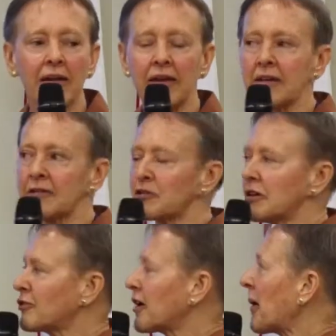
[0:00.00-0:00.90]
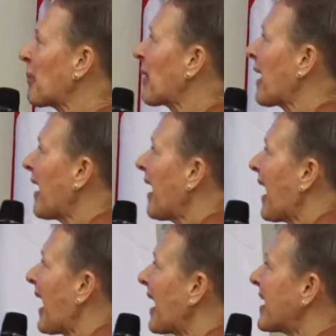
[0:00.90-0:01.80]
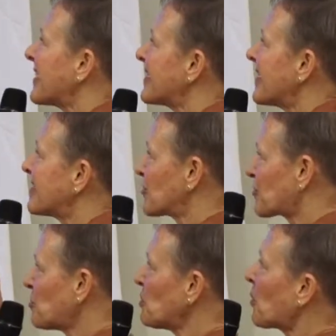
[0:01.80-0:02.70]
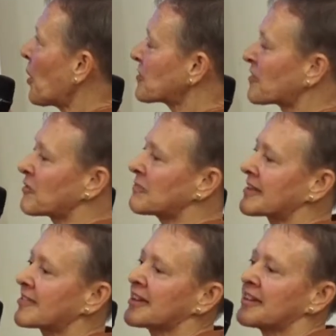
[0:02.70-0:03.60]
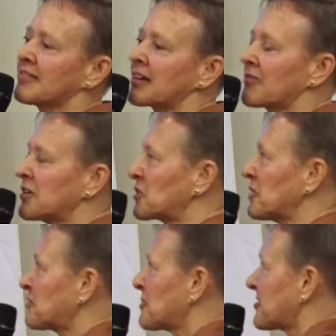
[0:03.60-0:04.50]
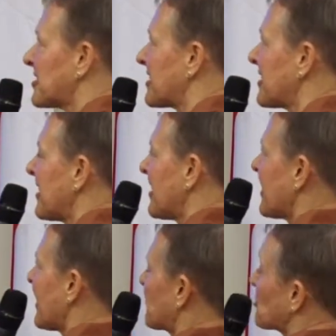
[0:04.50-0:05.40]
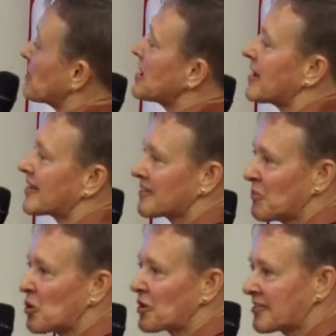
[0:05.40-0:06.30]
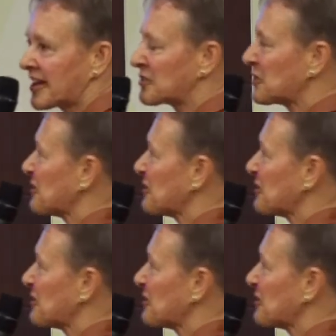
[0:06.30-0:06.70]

in Indonesia. And there's two quotes from that study that I thought are interesting for me as a more technical